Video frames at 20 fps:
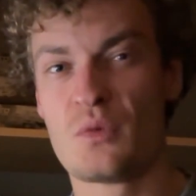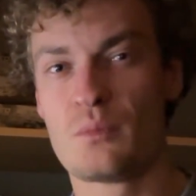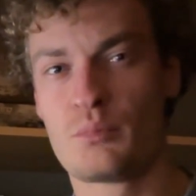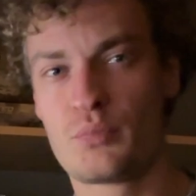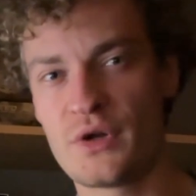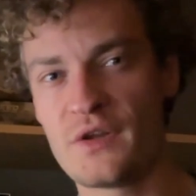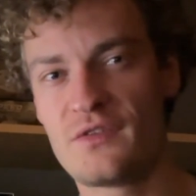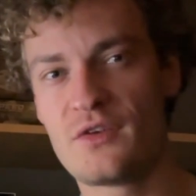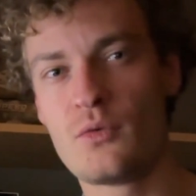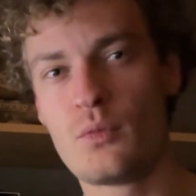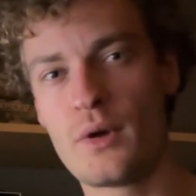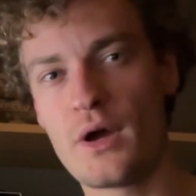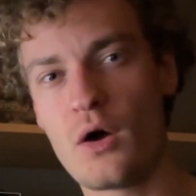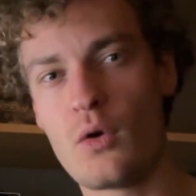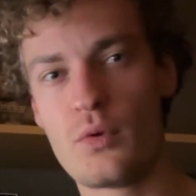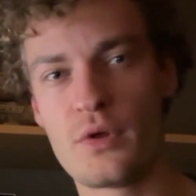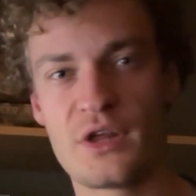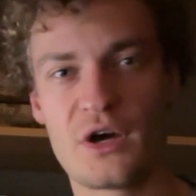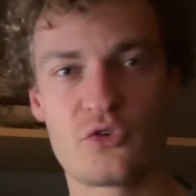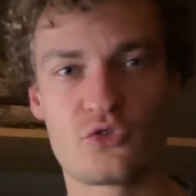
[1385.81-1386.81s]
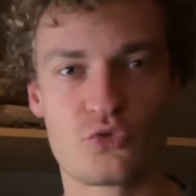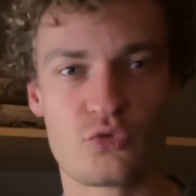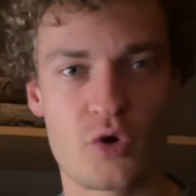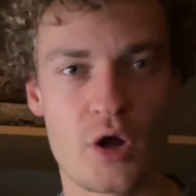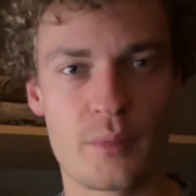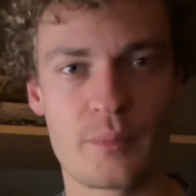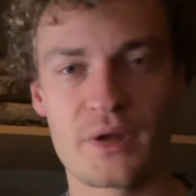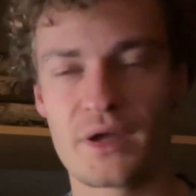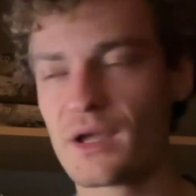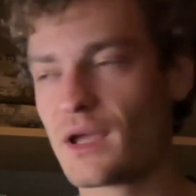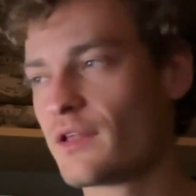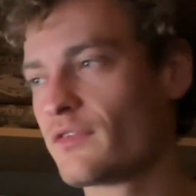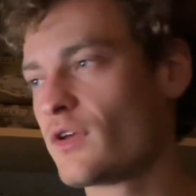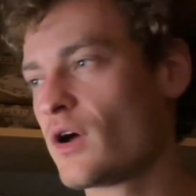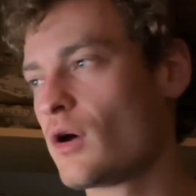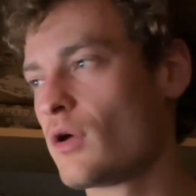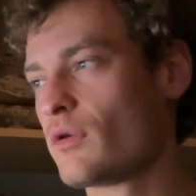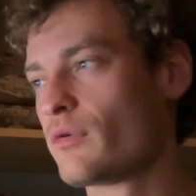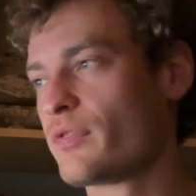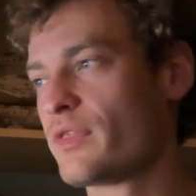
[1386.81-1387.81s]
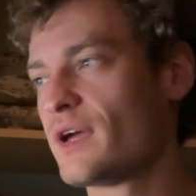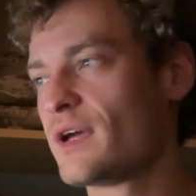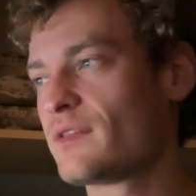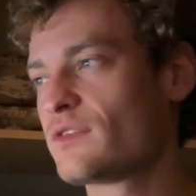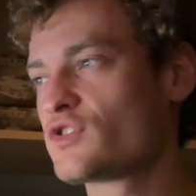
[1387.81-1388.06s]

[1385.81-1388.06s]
pretty well without rubbing and all of that.